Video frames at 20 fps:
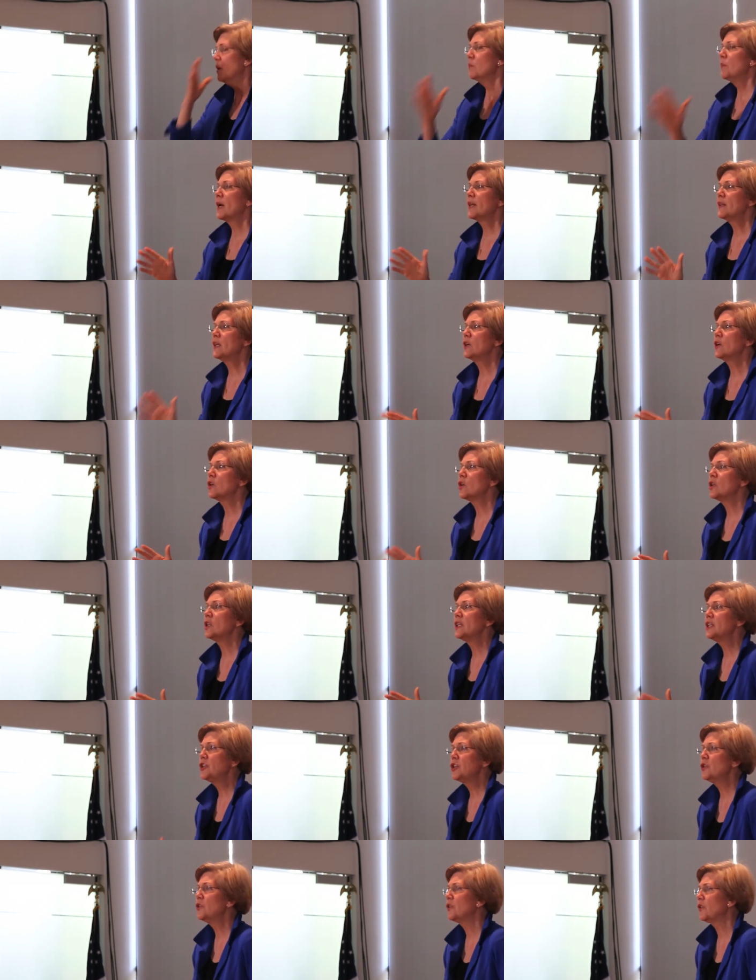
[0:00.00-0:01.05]
By the early
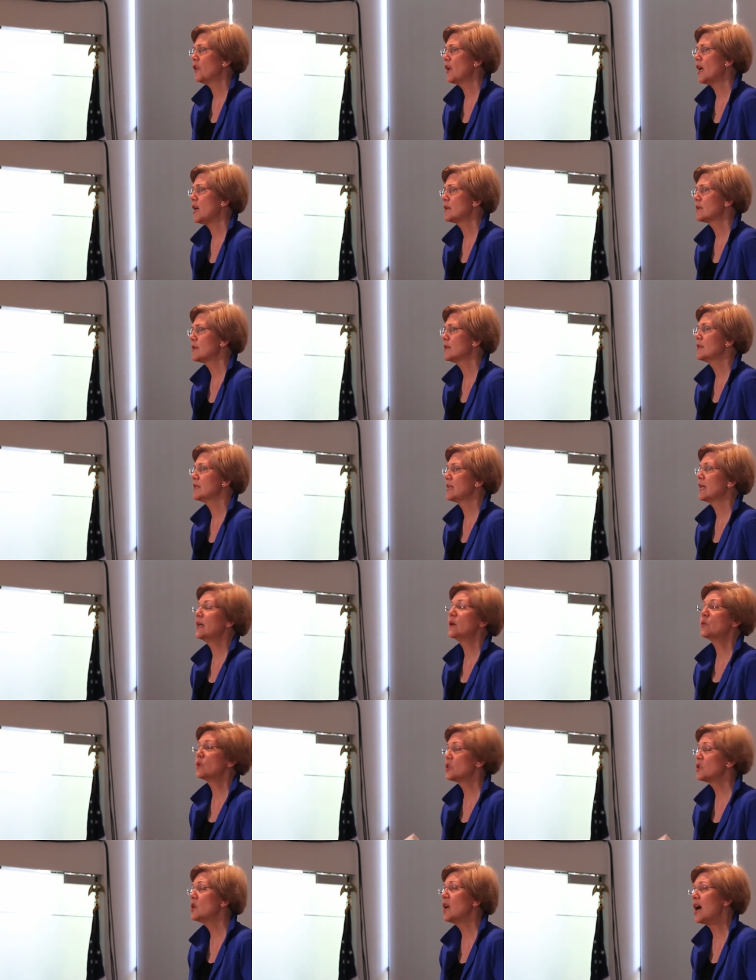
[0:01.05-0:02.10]
2000s, it
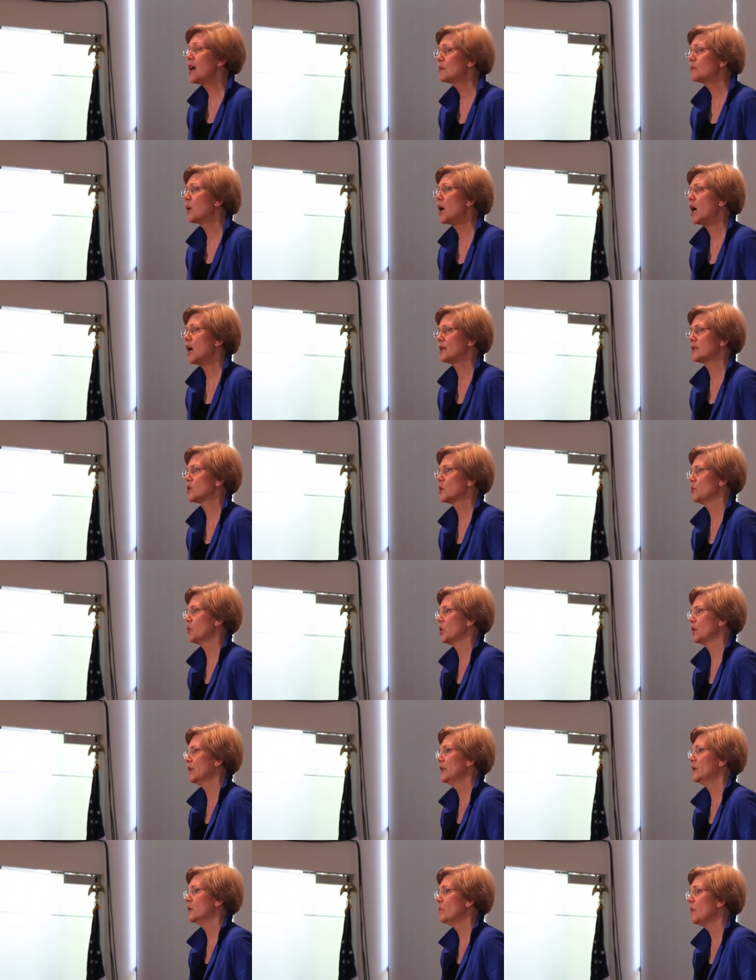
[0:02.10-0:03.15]
was not
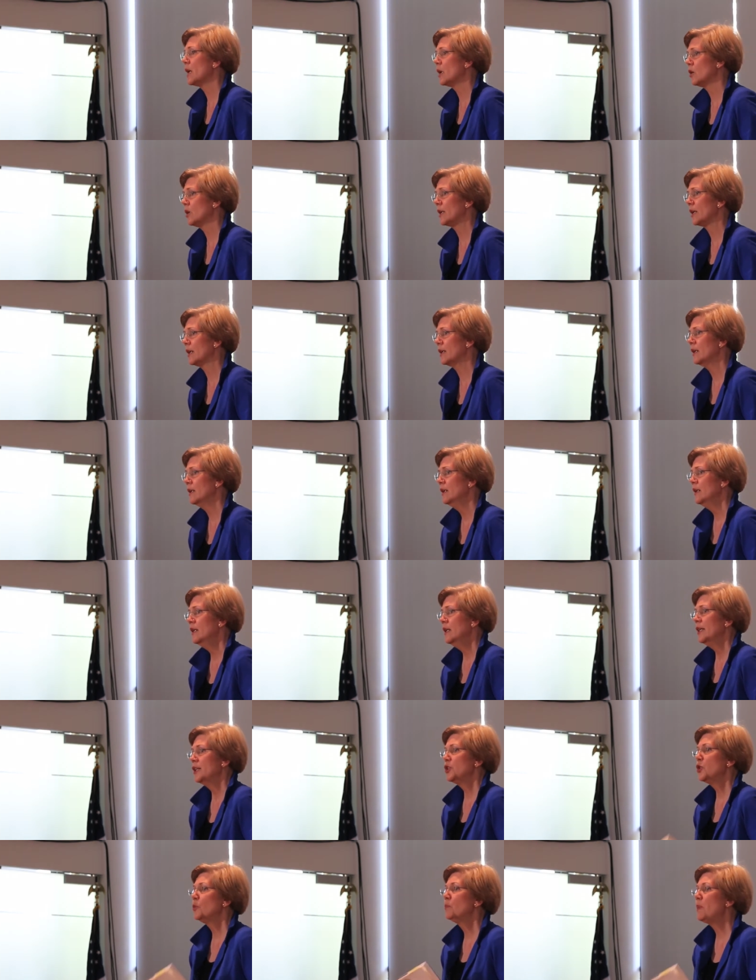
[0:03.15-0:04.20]
possible in America
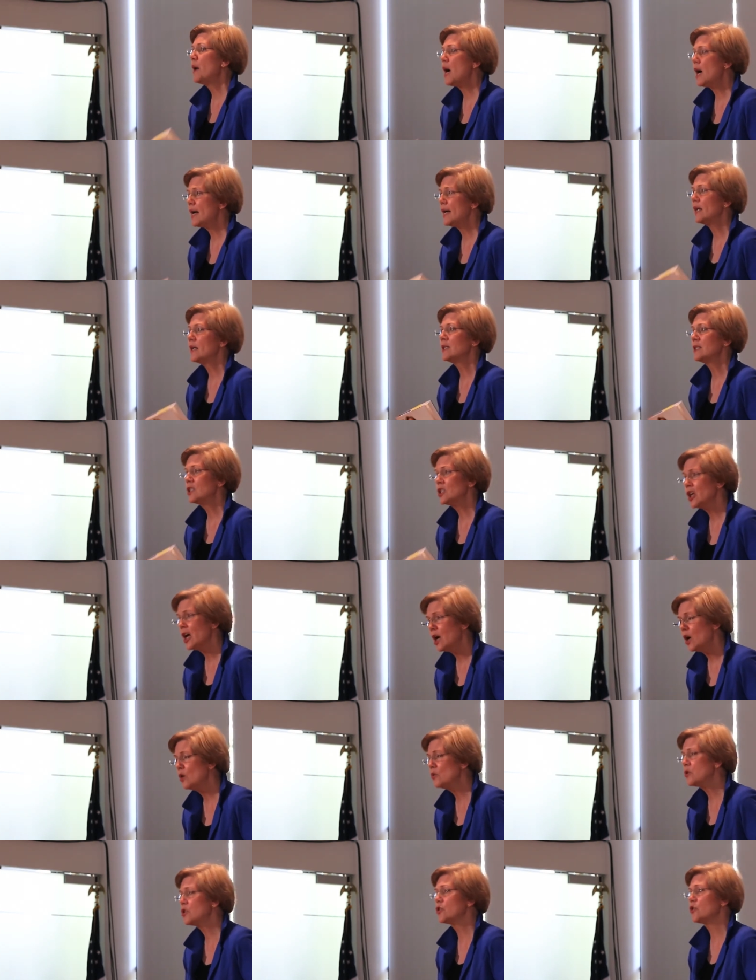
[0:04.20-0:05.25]
to buy a
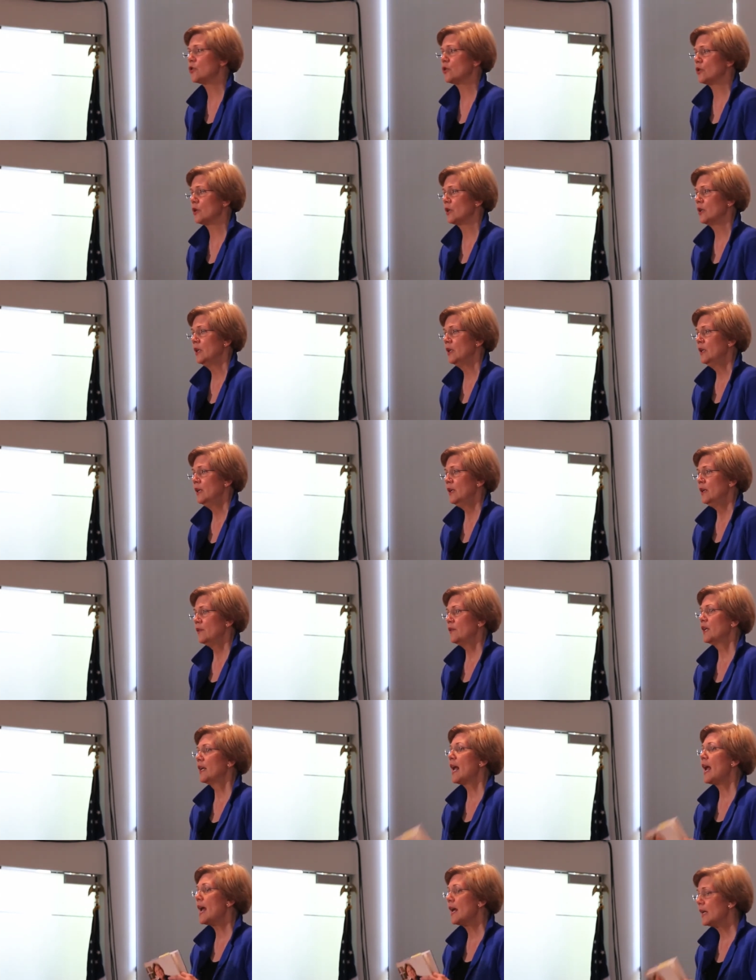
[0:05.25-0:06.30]
toaster
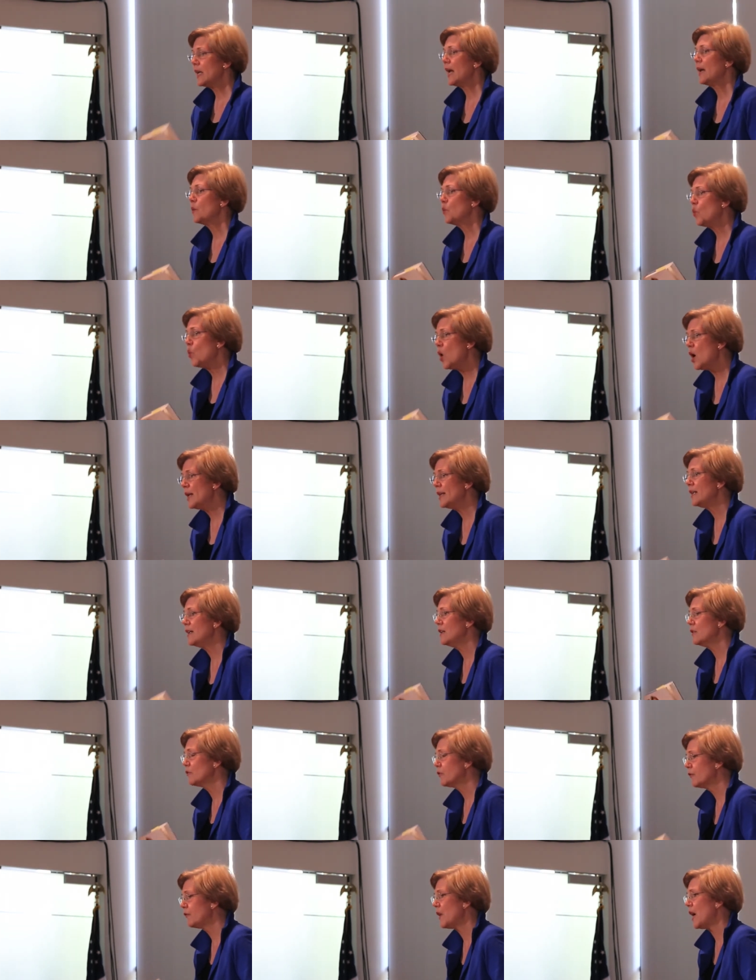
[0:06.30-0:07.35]
that had a 1
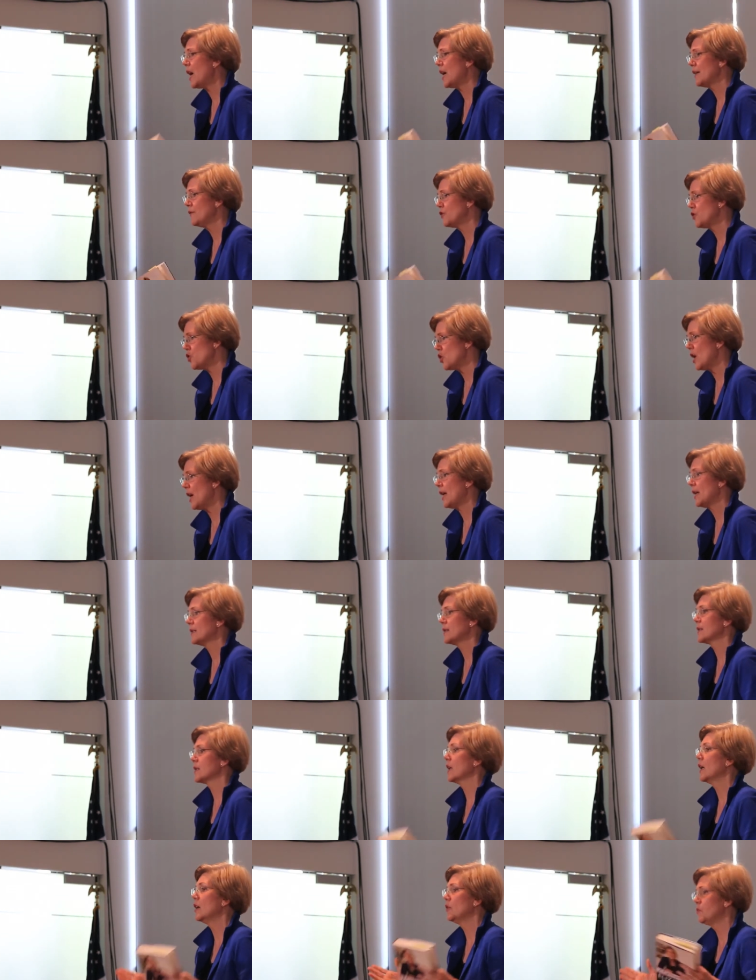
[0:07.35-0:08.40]
in 5
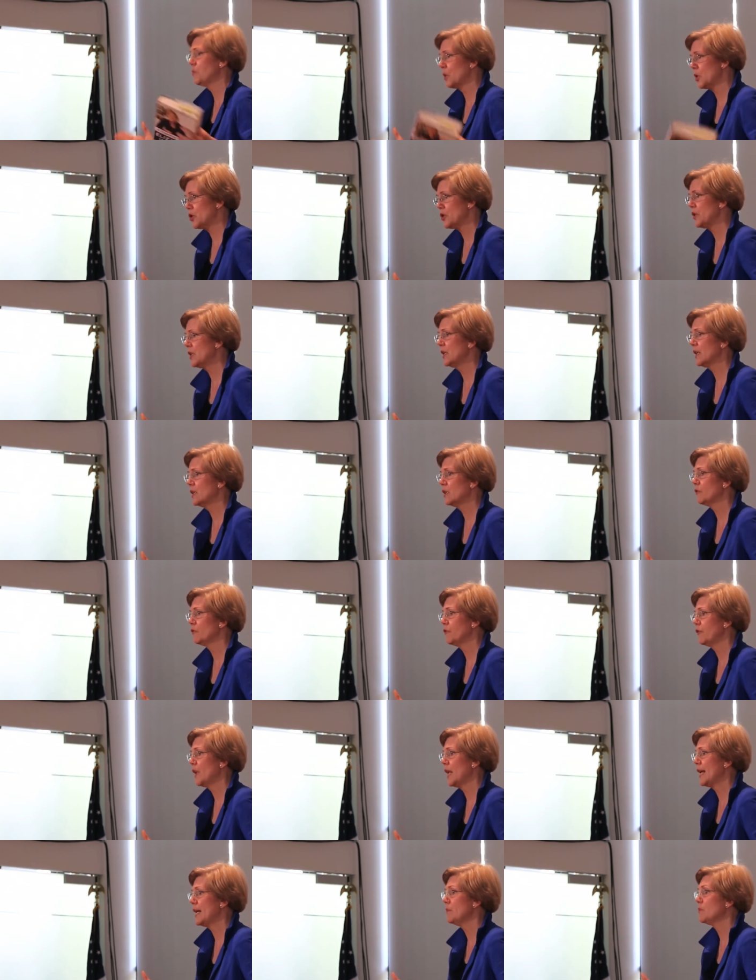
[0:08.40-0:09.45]
chance of bursting into
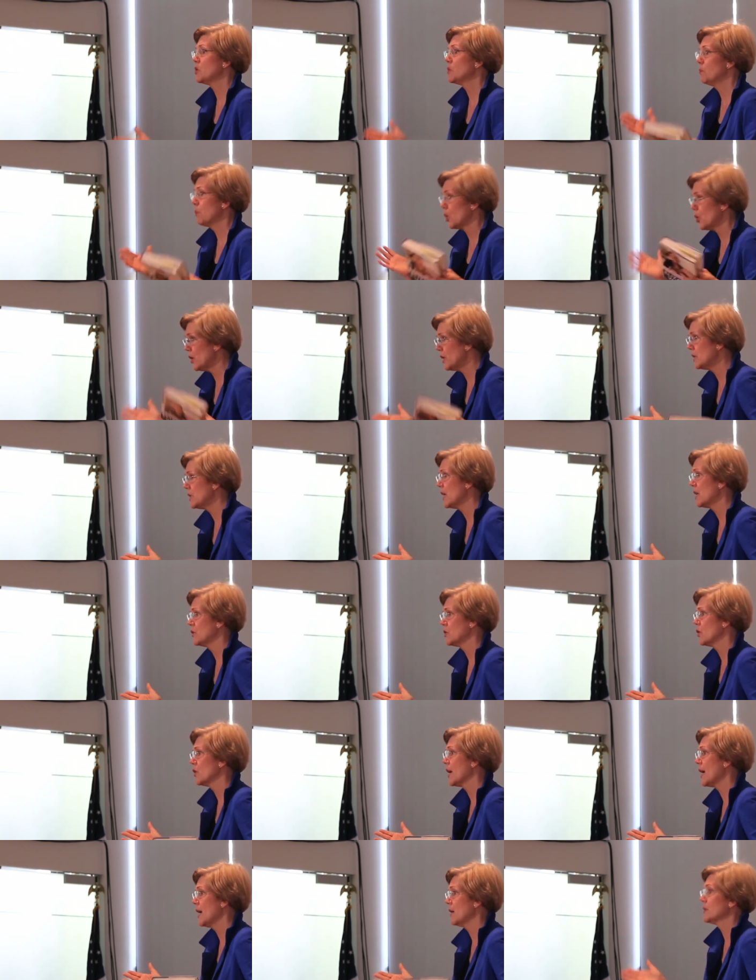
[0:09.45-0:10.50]
flames, burning down
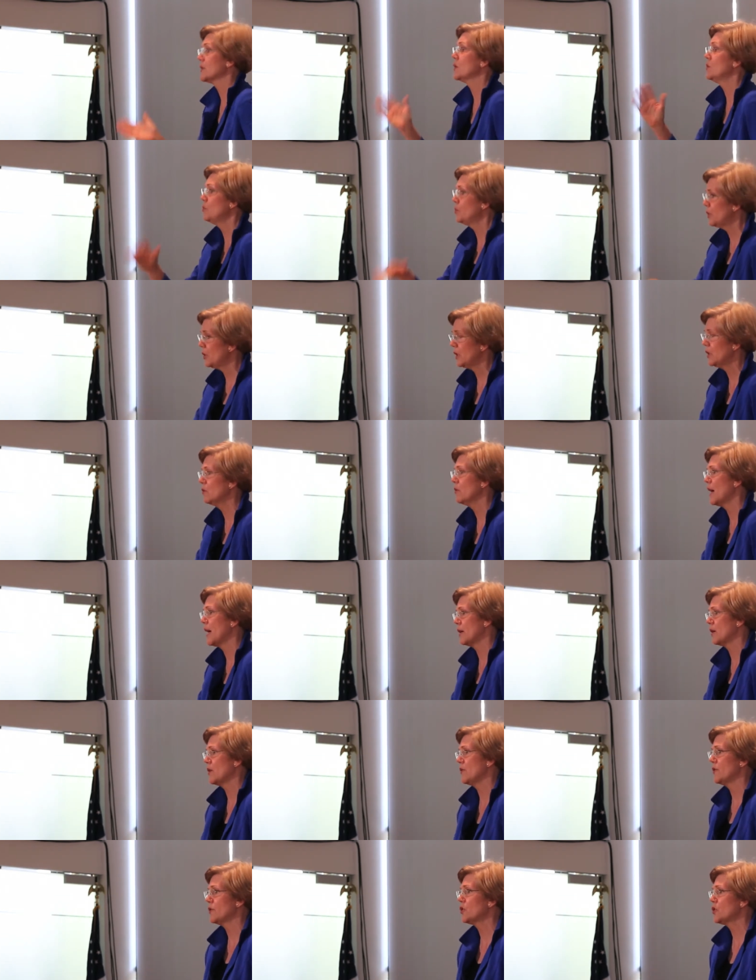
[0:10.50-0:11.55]
your house, and putting you
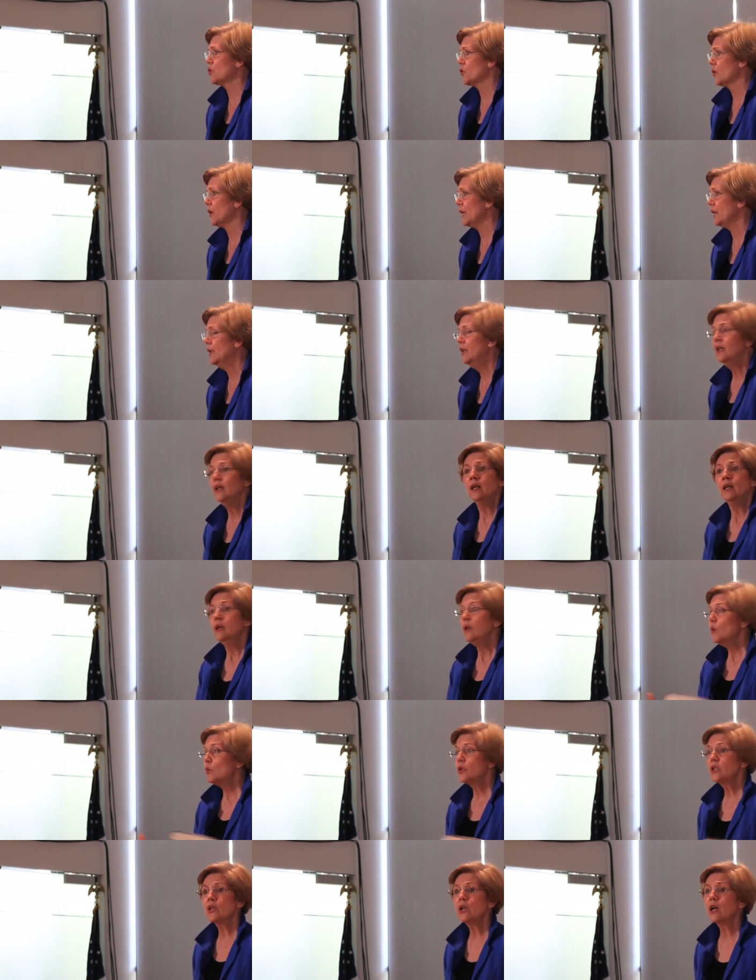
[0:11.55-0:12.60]
out on the street.
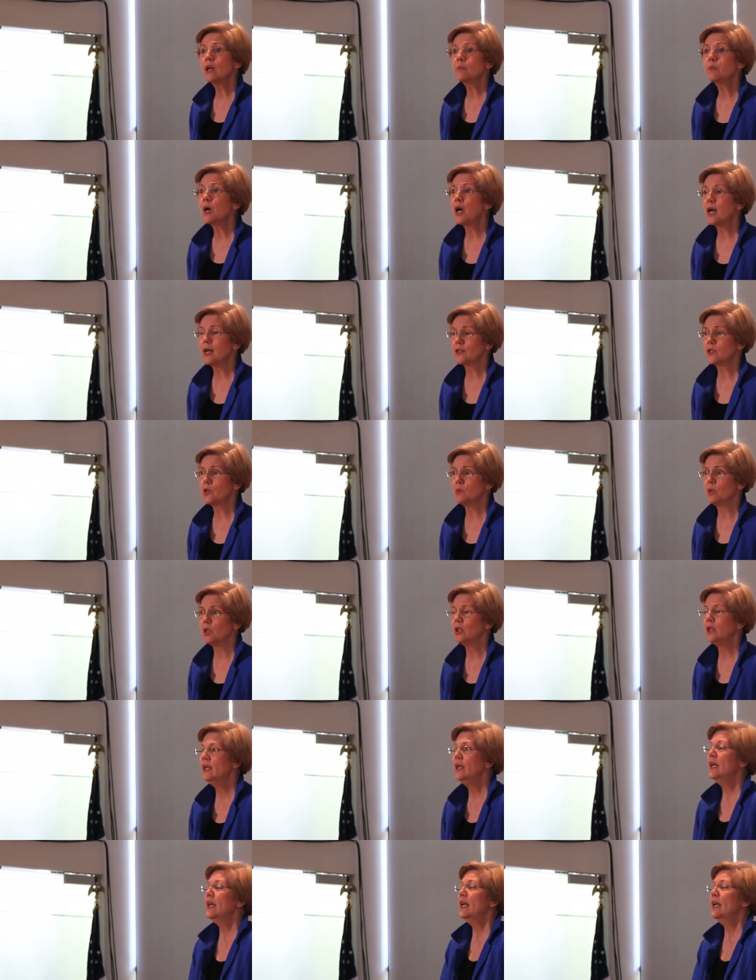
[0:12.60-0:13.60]
It was not possible.